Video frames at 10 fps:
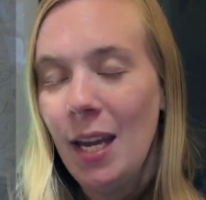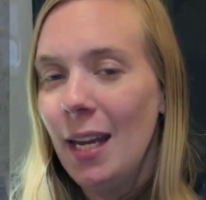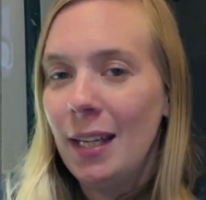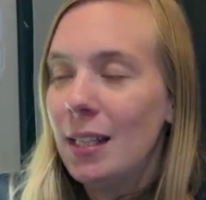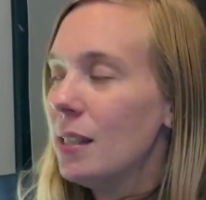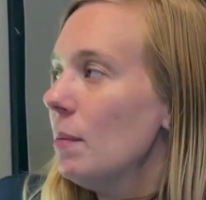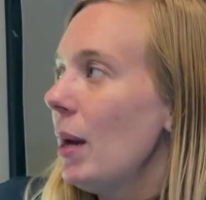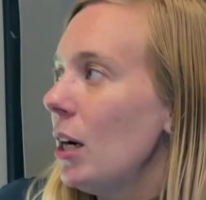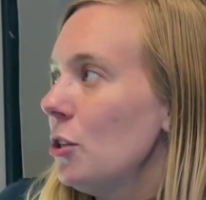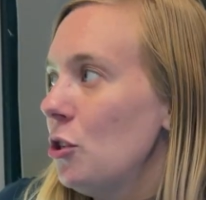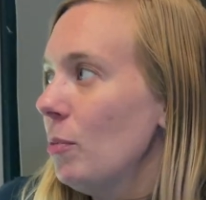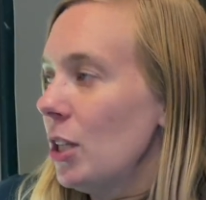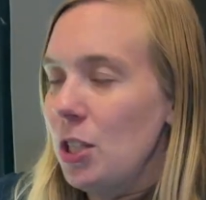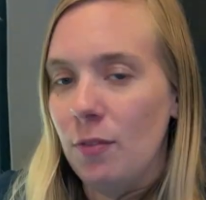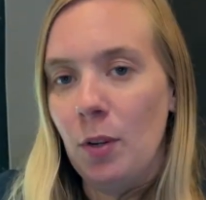It doesn't matter too
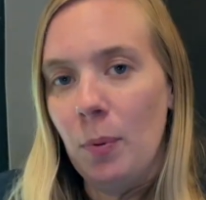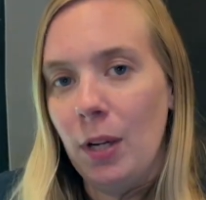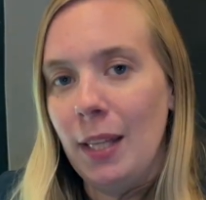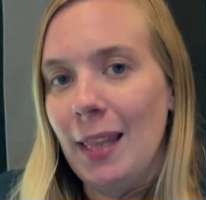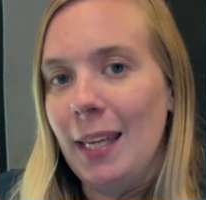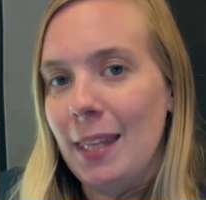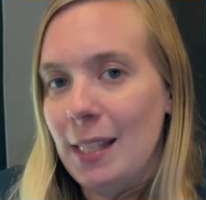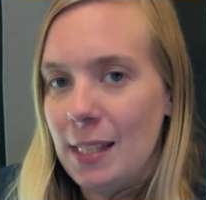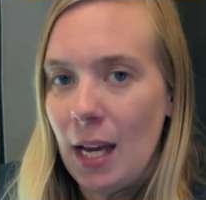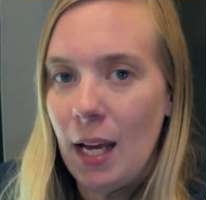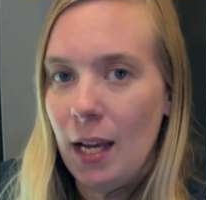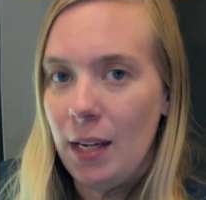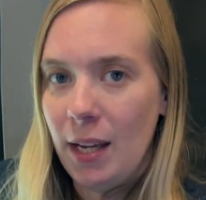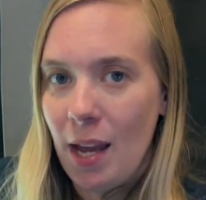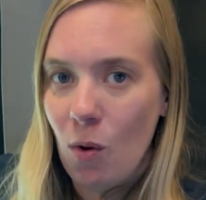much if you're putting like this
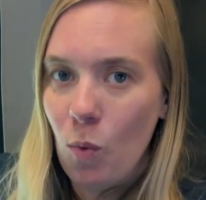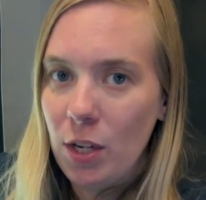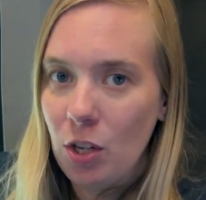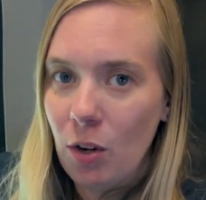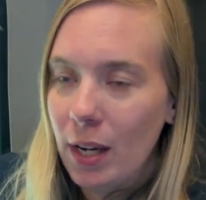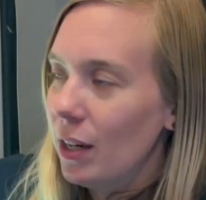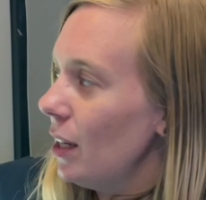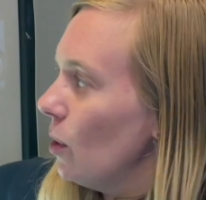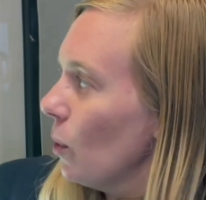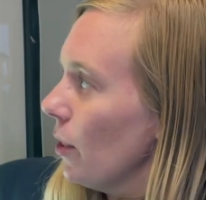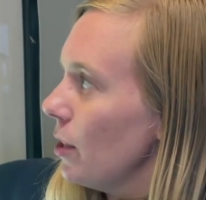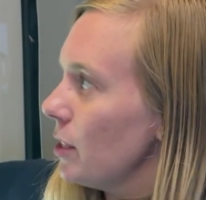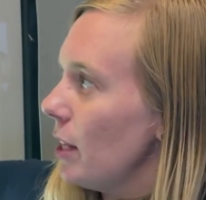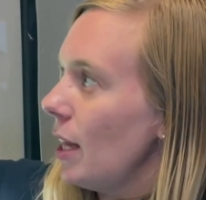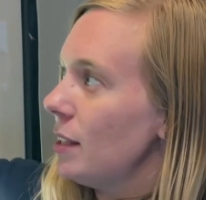on a window area where
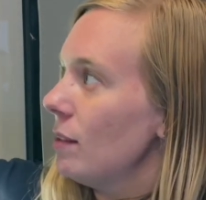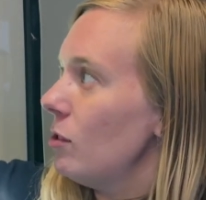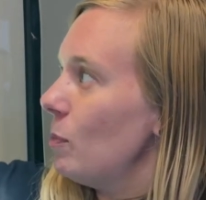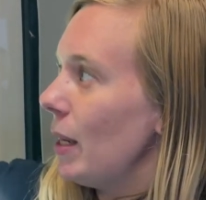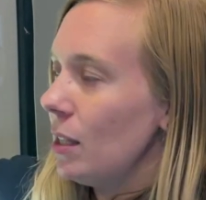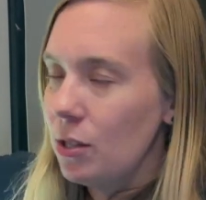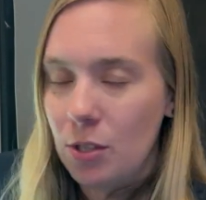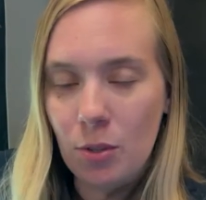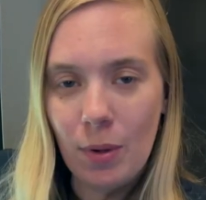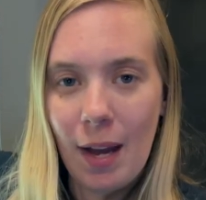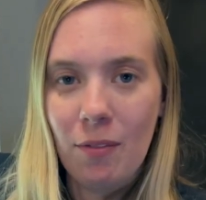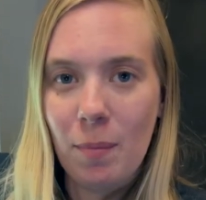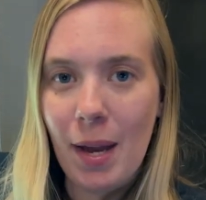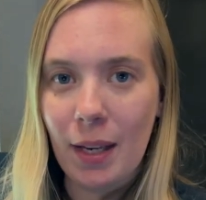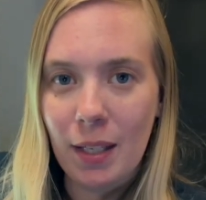there's lots of space to have the
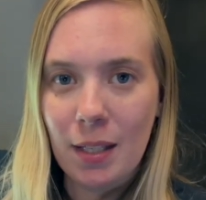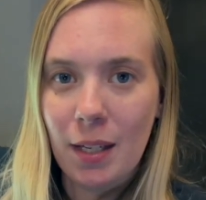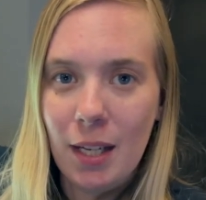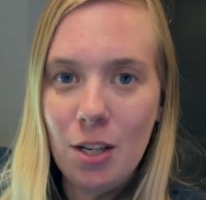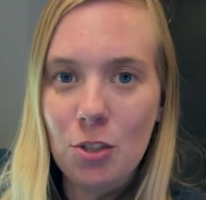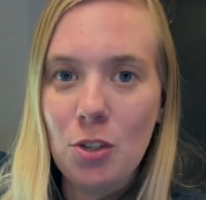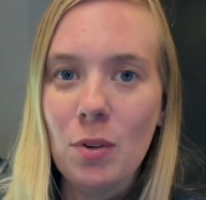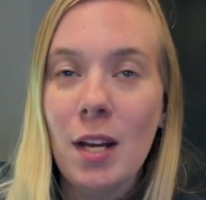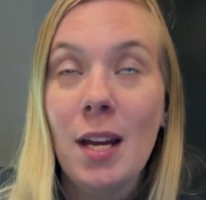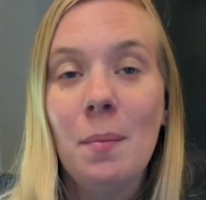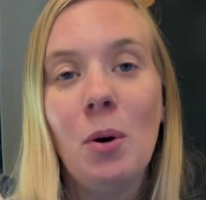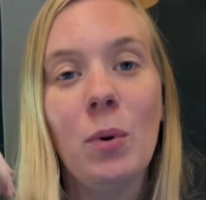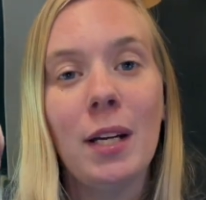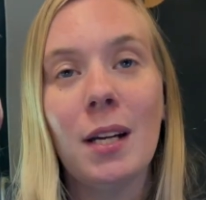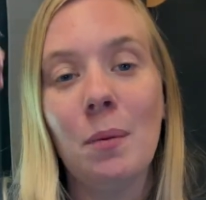magnet adhere to, but
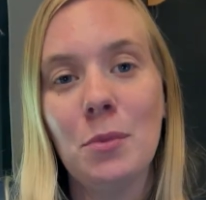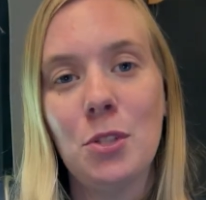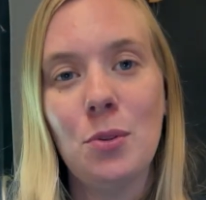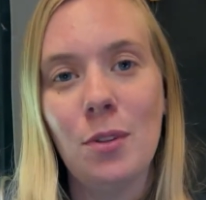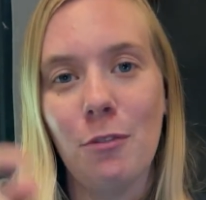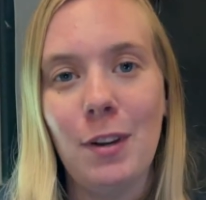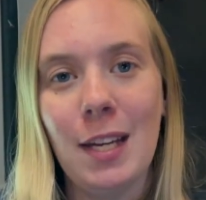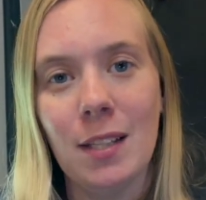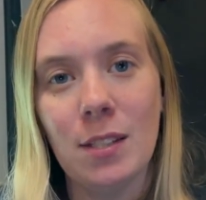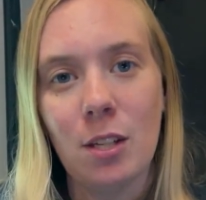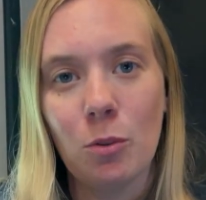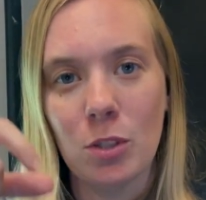when it comes to the fans, there was